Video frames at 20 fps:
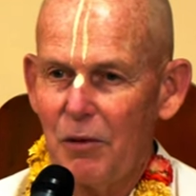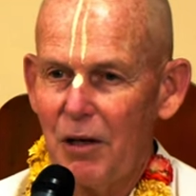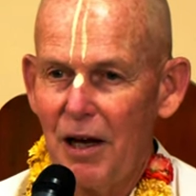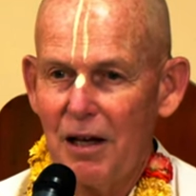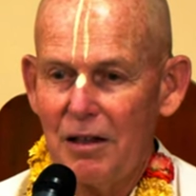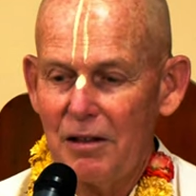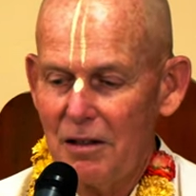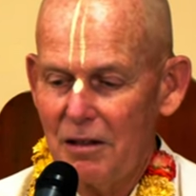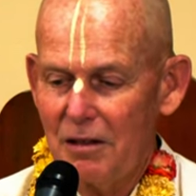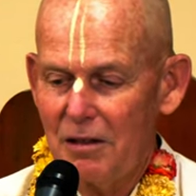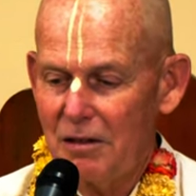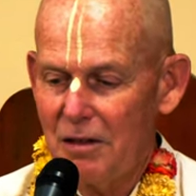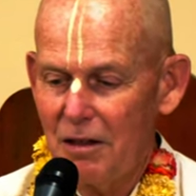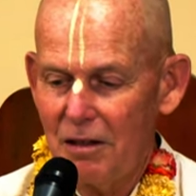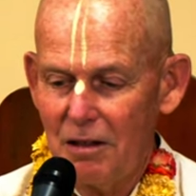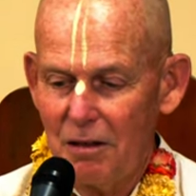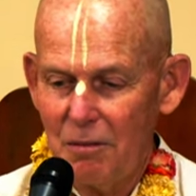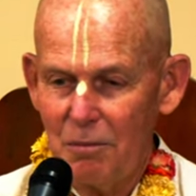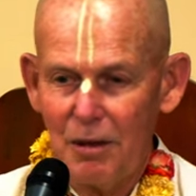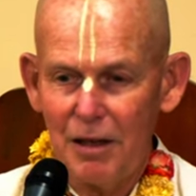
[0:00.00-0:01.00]
I just did
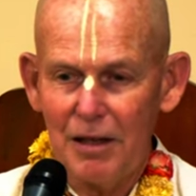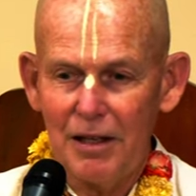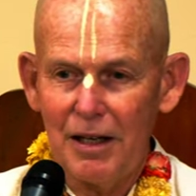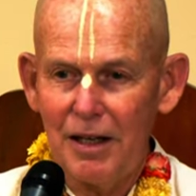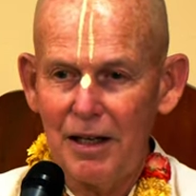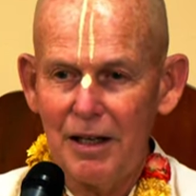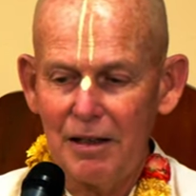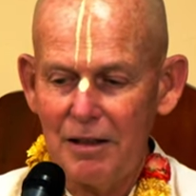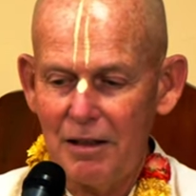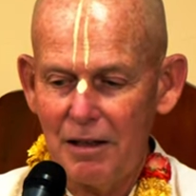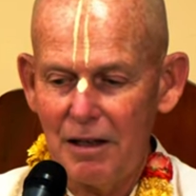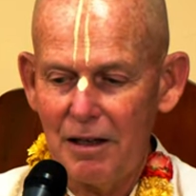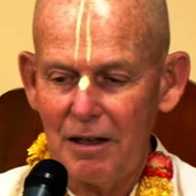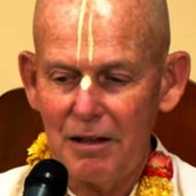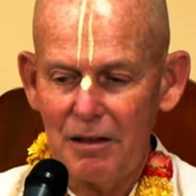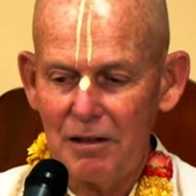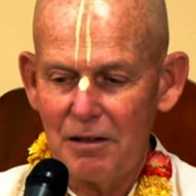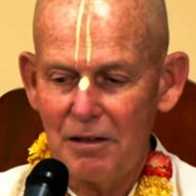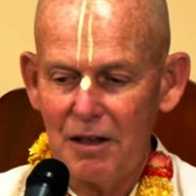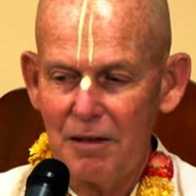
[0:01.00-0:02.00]
it by hand. I
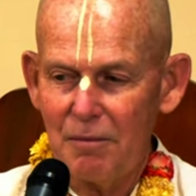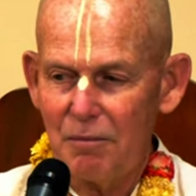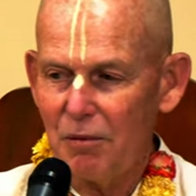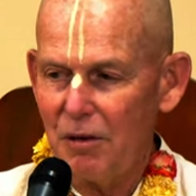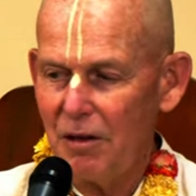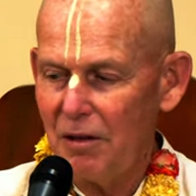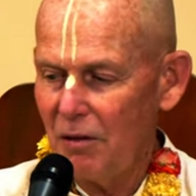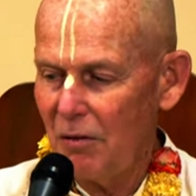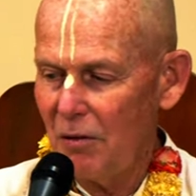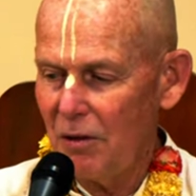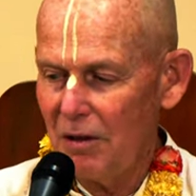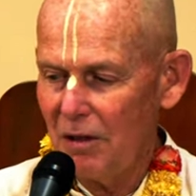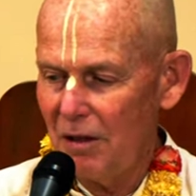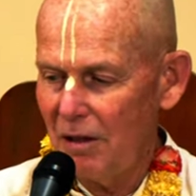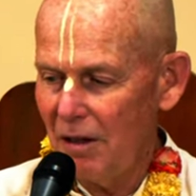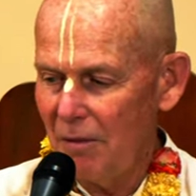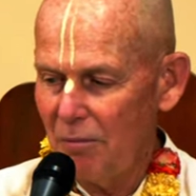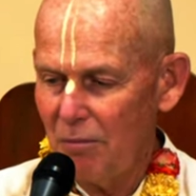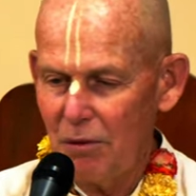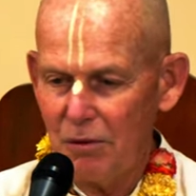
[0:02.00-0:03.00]
had a typewriter, and then
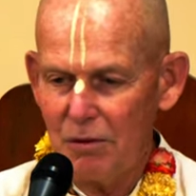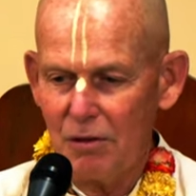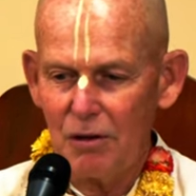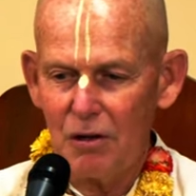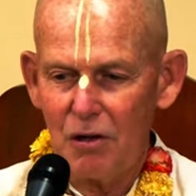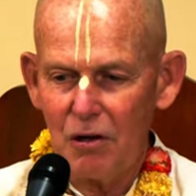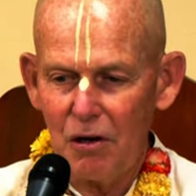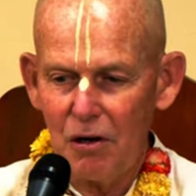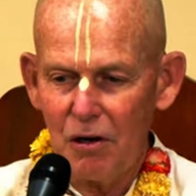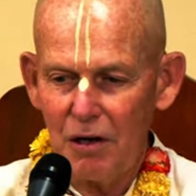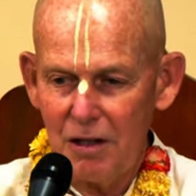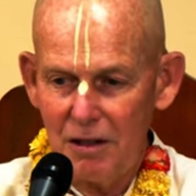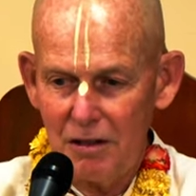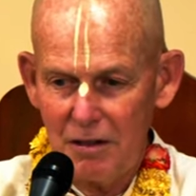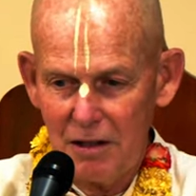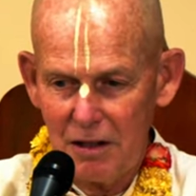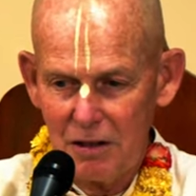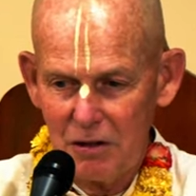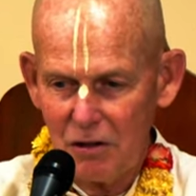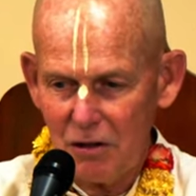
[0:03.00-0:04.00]
I put the
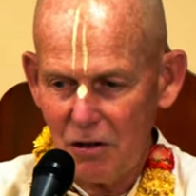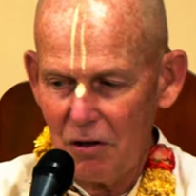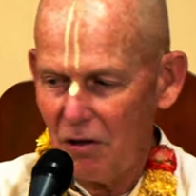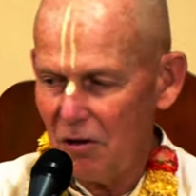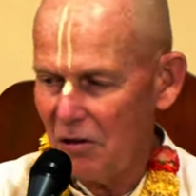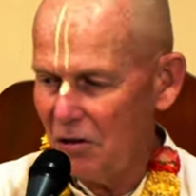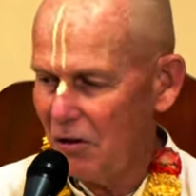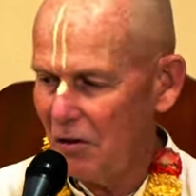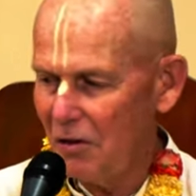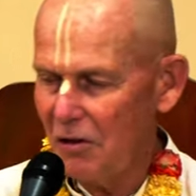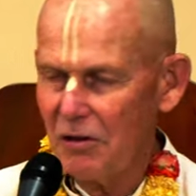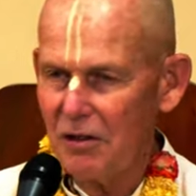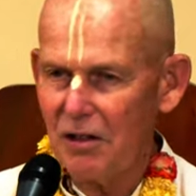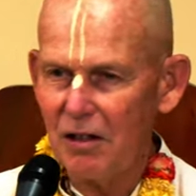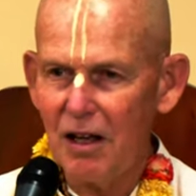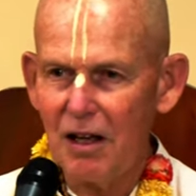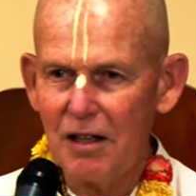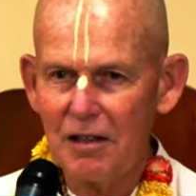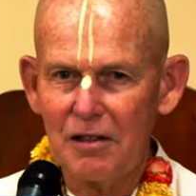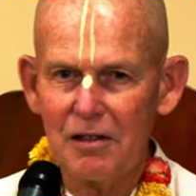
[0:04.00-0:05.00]
index cards in the
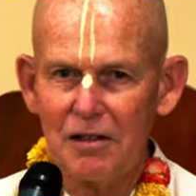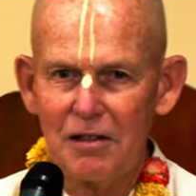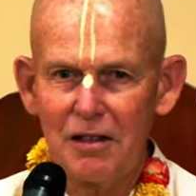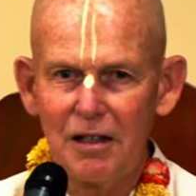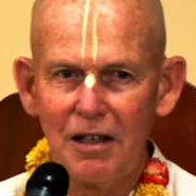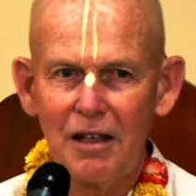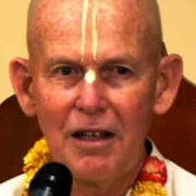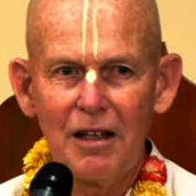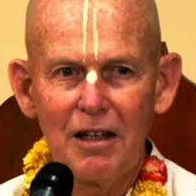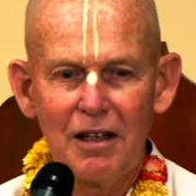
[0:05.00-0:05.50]
slots,